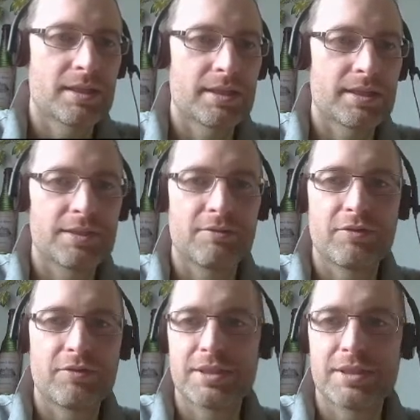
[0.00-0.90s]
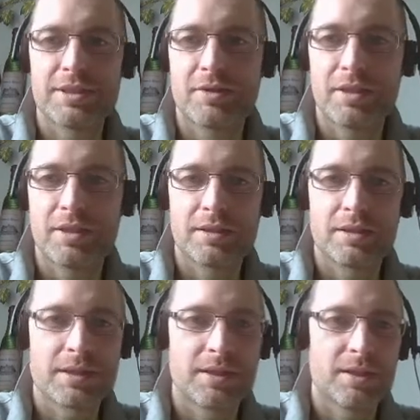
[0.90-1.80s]
It's the first ever
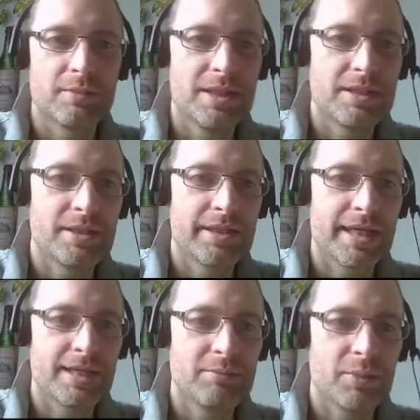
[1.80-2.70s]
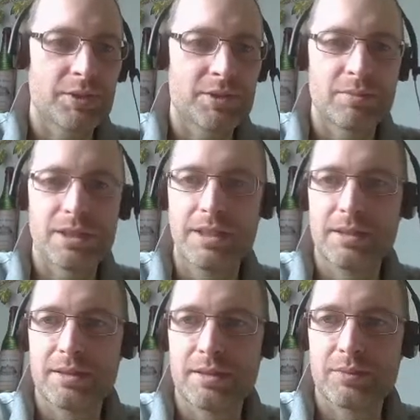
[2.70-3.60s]
Amiga game, possibly
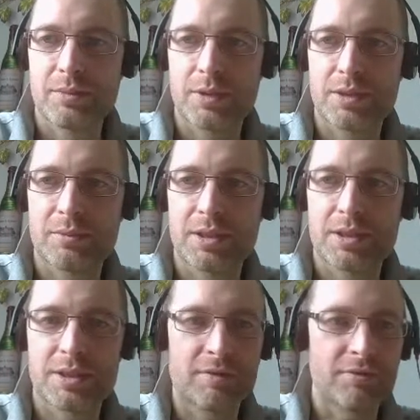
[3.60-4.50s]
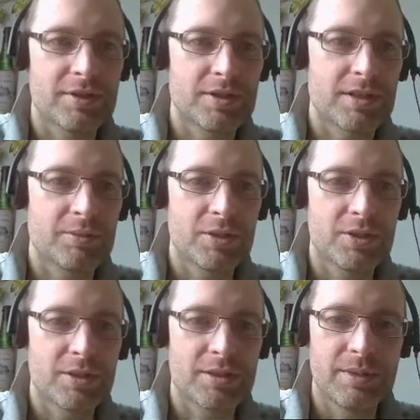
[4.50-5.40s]
just the first
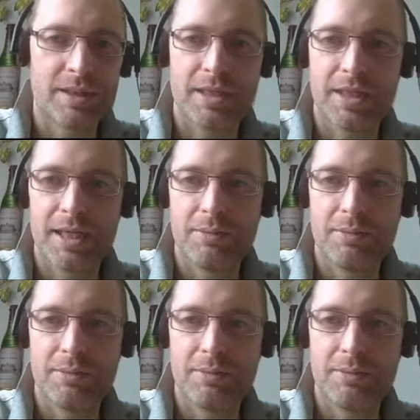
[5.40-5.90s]
commercial Amiga game.